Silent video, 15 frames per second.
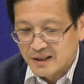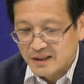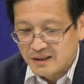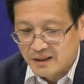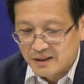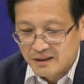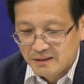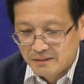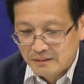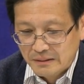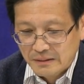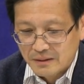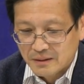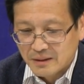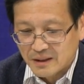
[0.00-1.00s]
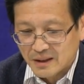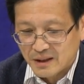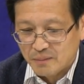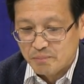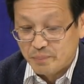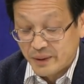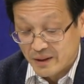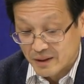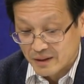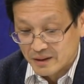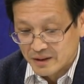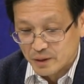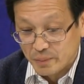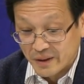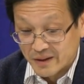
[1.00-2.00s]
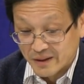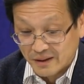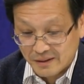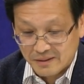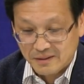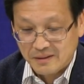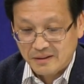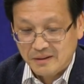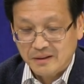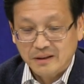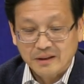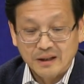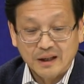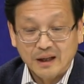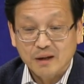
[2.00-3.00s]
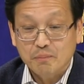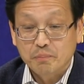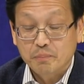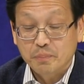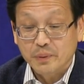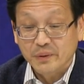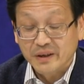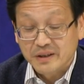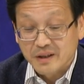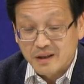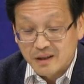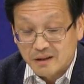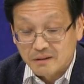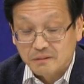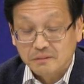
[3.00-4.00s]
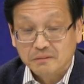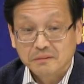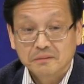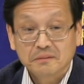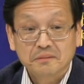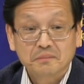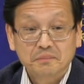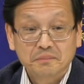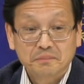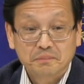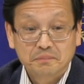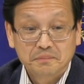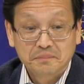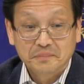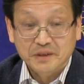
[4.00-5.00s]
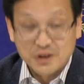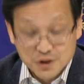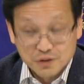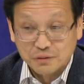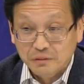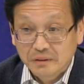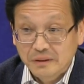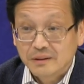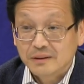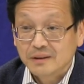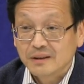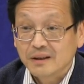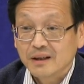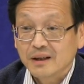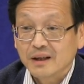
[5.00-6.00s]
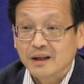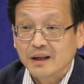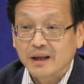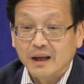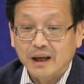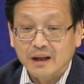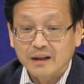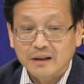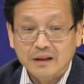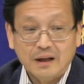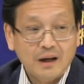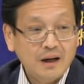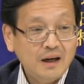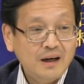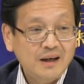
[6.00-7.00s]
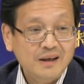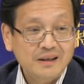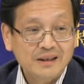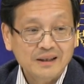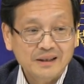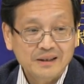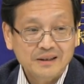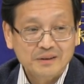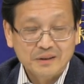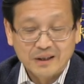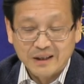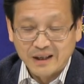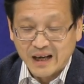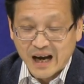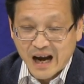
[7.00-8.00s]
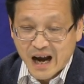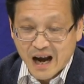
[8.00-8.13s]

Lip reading: getting the bigger and the bigger, the political issue. And the